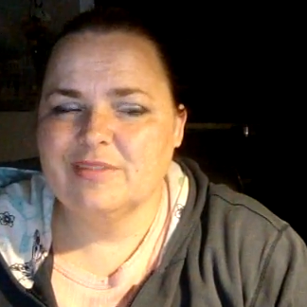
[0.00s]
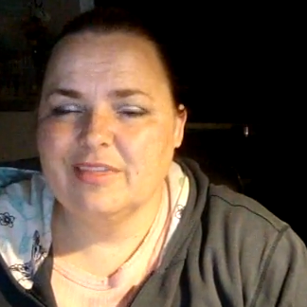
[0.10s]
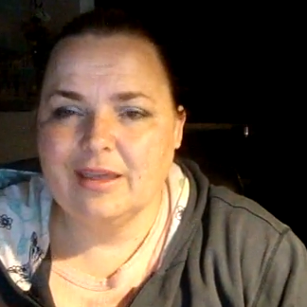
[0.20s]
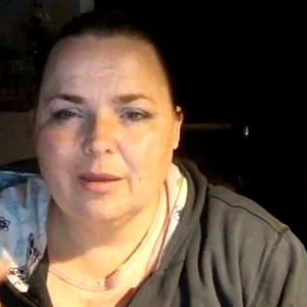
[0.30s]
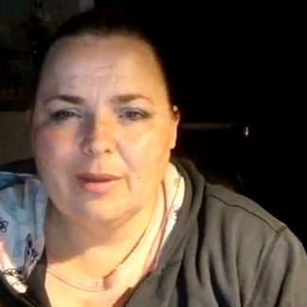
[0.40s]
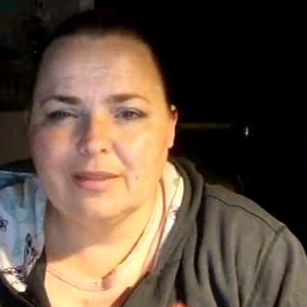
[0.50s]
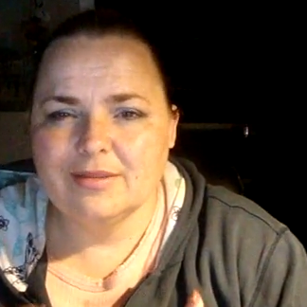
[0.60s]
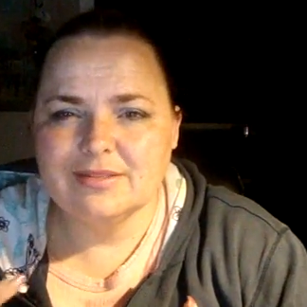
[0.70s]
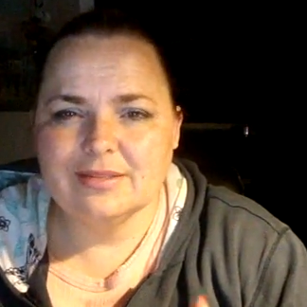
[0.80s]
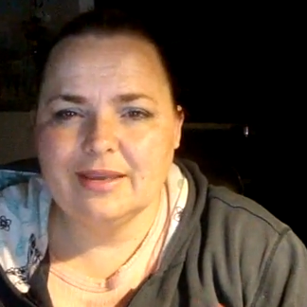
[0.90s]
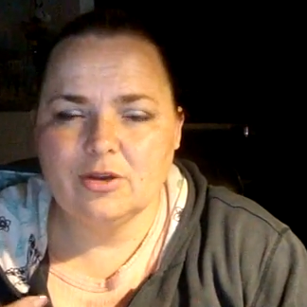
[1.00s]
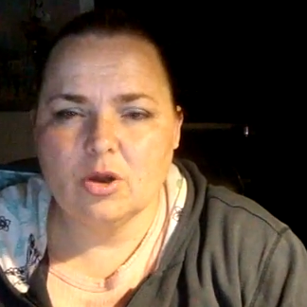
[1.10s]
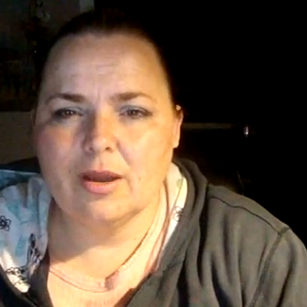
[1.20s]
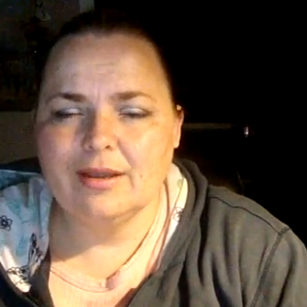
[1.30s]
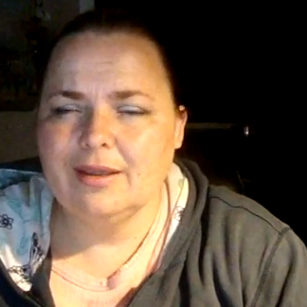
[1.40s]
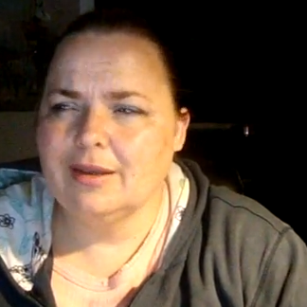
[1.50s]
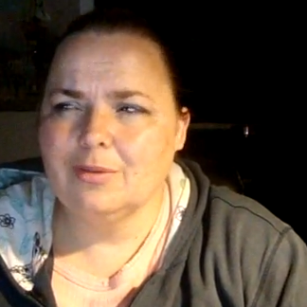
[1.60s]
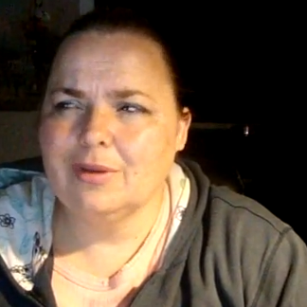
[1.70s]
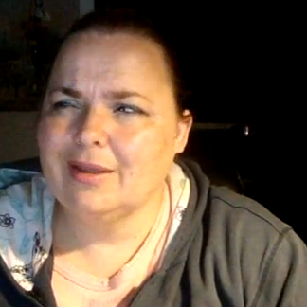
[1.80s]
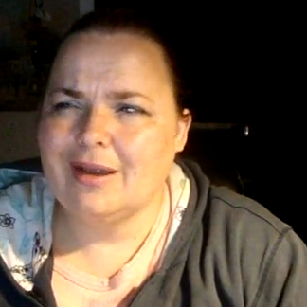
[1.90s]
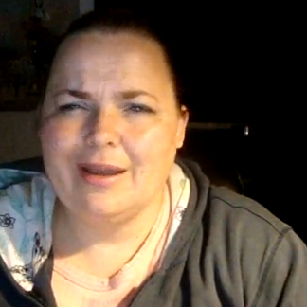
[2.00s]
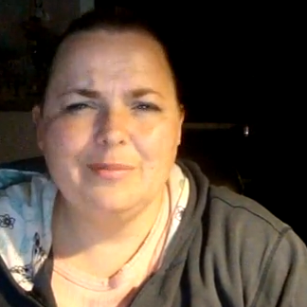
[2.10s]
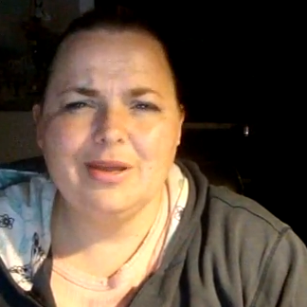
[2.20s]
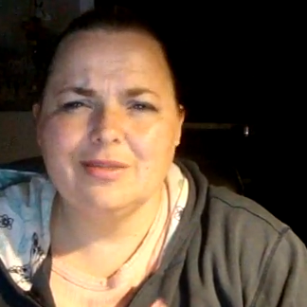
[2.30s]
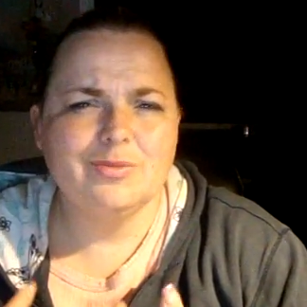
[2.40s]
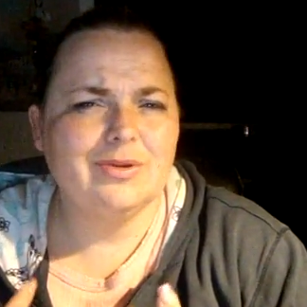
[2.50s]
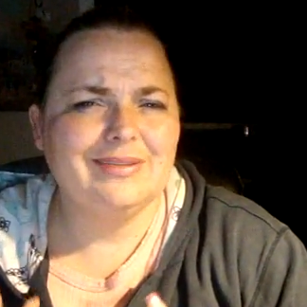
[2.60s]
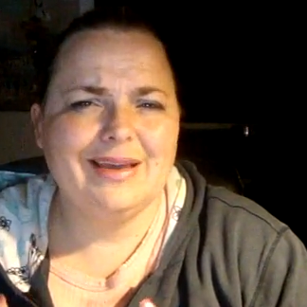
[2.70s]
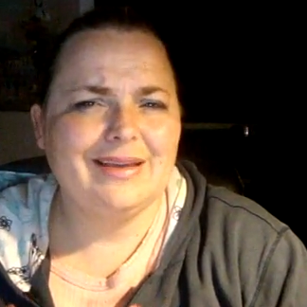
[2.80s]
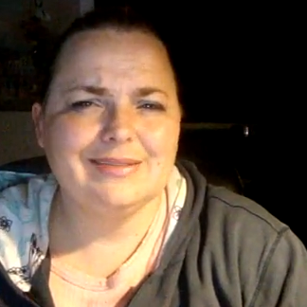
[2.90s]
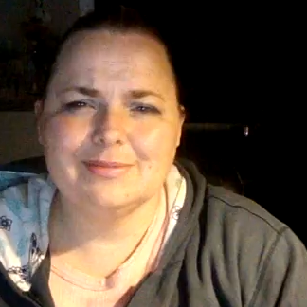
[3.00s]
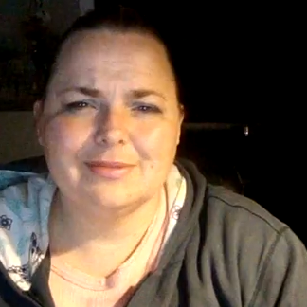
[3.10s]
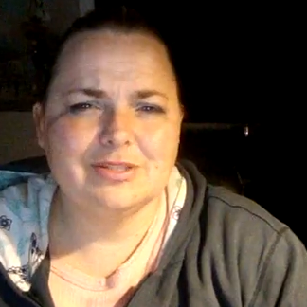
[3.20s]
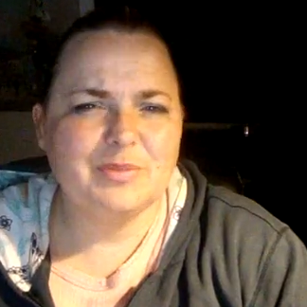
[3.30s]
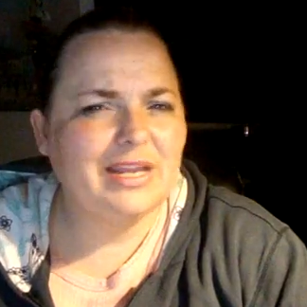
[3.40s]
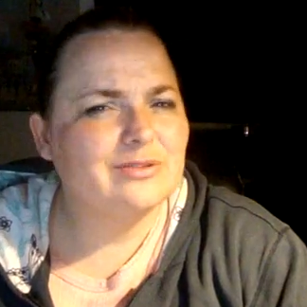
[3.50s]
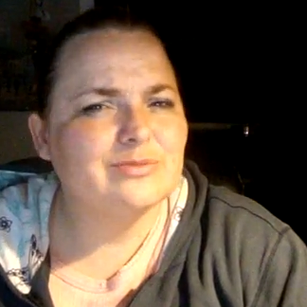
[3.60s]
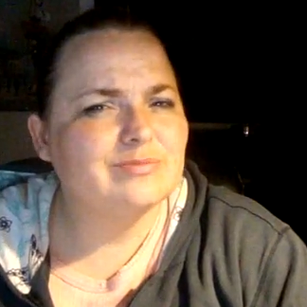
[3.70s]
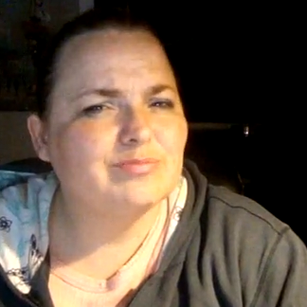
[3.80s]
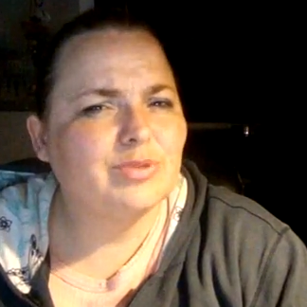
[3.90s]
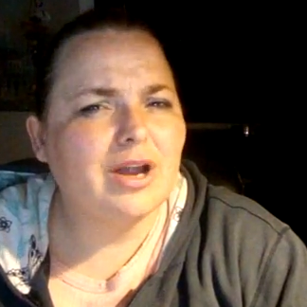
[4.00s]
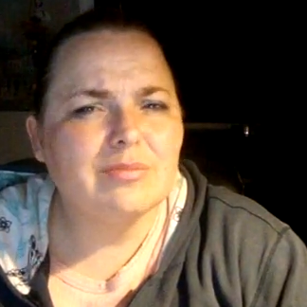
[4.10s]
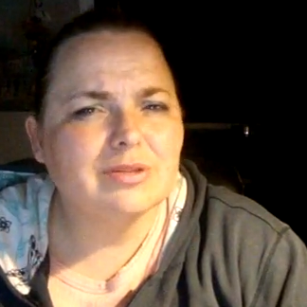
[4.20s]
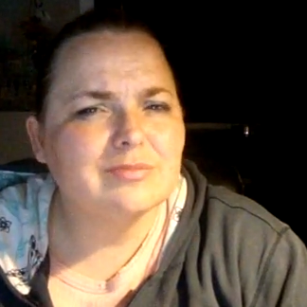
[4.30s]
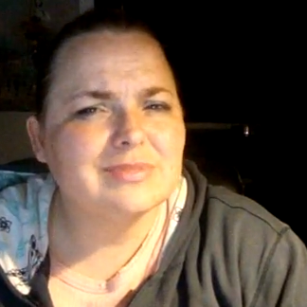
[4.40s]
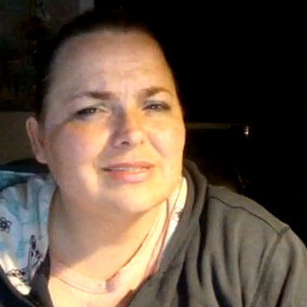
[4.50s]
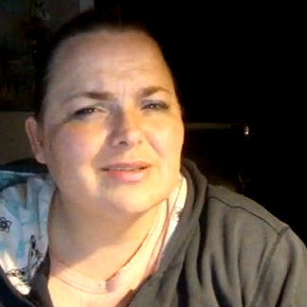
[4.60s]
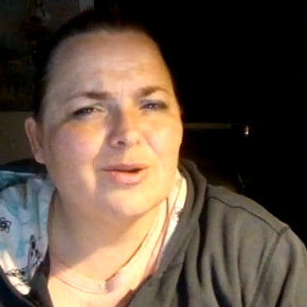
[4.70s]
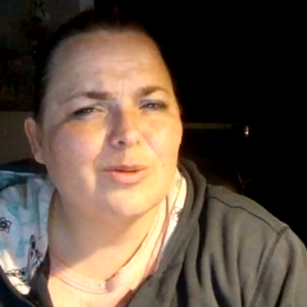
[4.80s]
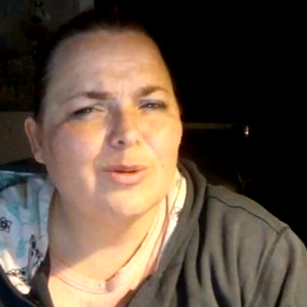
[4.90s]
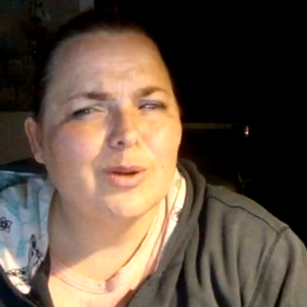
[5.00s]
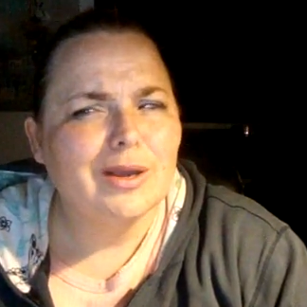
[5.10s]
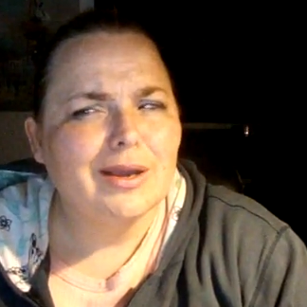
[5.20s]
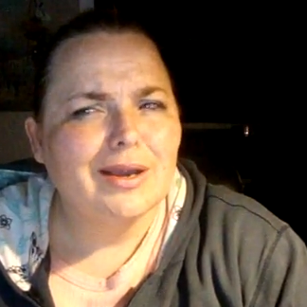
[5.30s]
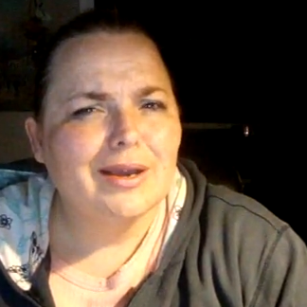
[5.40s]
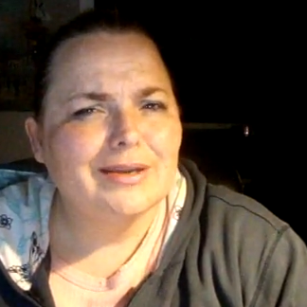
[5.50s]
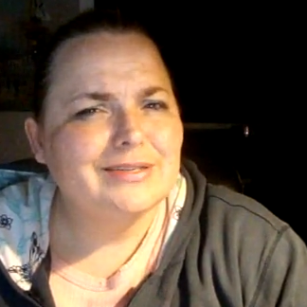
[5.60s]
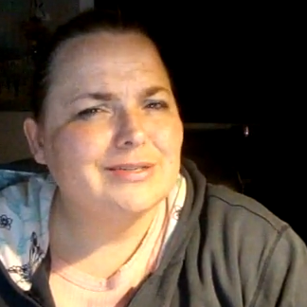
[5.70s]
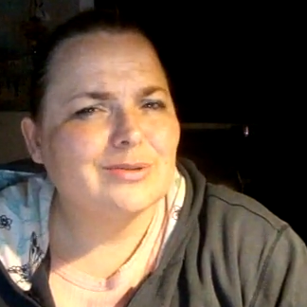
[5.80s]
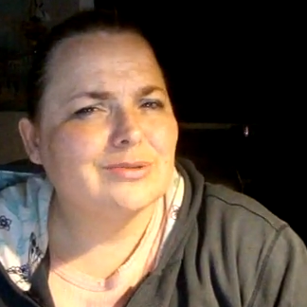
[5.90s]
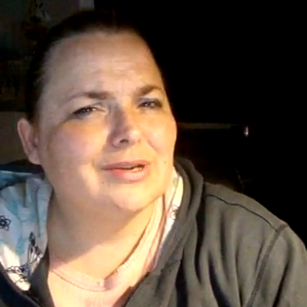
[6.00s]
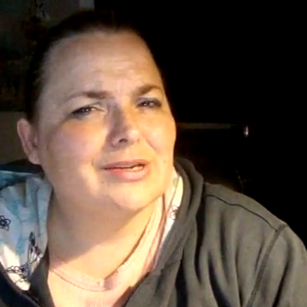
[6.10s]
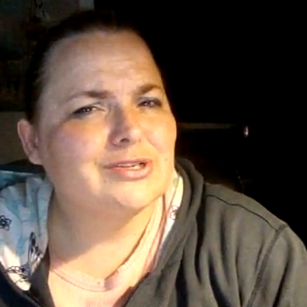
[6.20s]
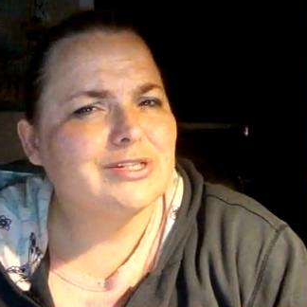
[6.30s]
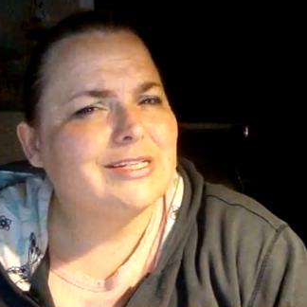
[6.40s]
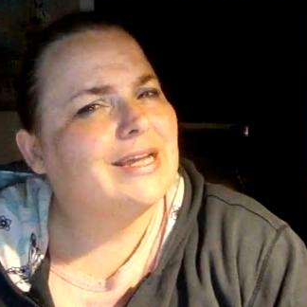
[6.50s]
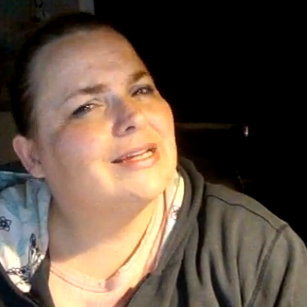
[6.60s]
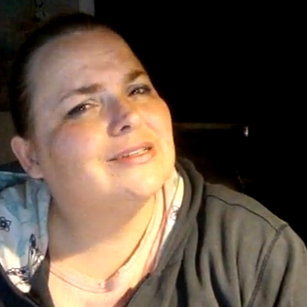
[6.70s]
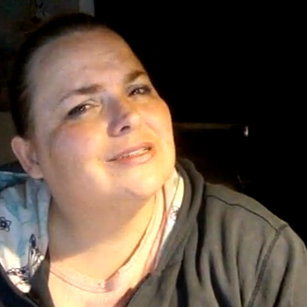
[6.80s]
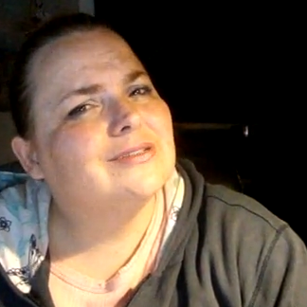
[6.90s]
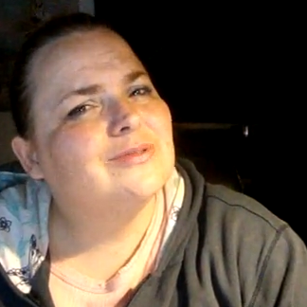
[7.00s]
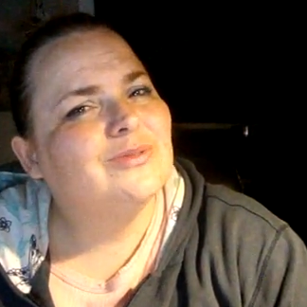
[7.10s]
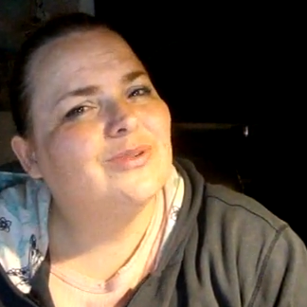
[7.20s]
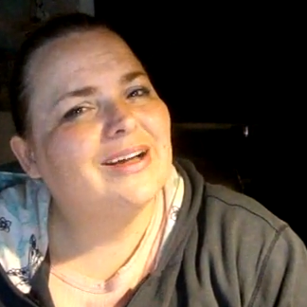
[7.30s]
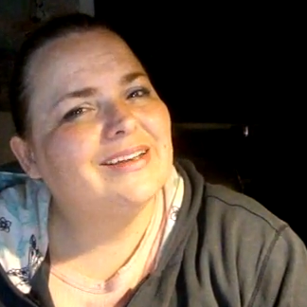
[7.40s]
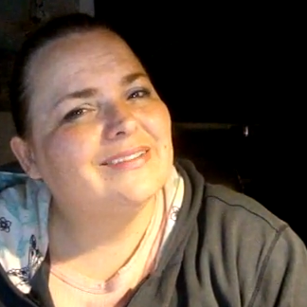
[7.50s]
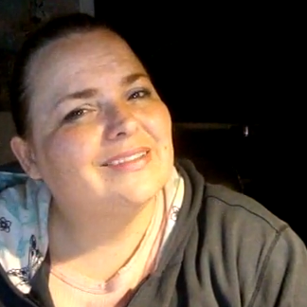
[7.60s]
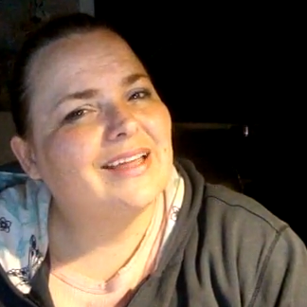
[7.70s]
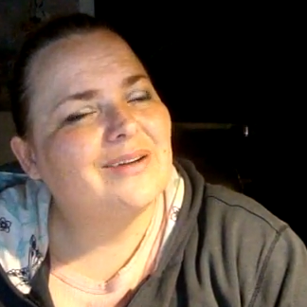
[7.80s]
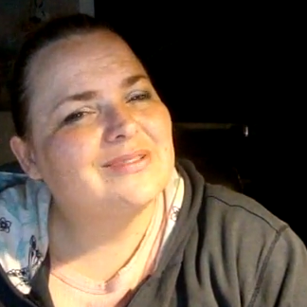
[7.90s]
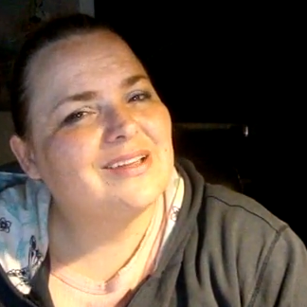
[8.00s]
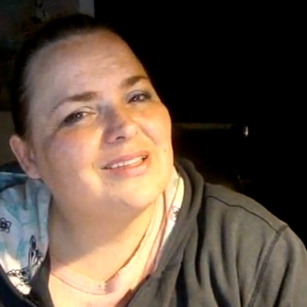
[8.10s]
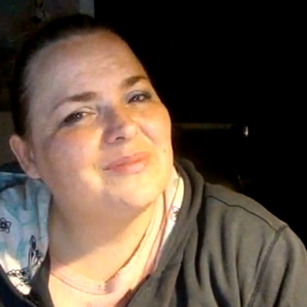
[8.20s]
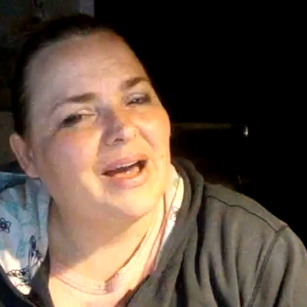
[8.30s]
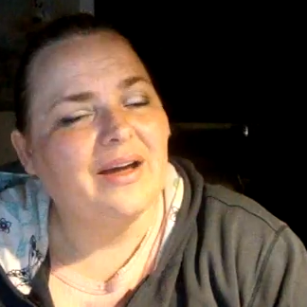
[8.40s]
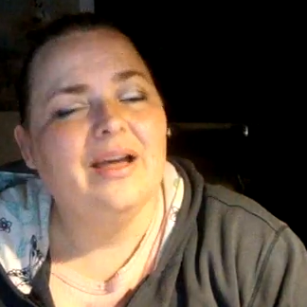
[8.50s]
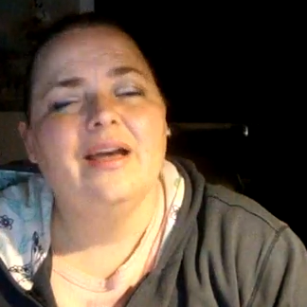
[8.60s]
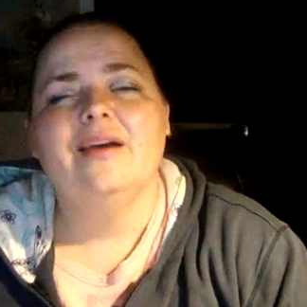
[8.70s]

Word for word: think about this later on and I went, I'm not the one that has tomato problems, so I don't understand what that was all about.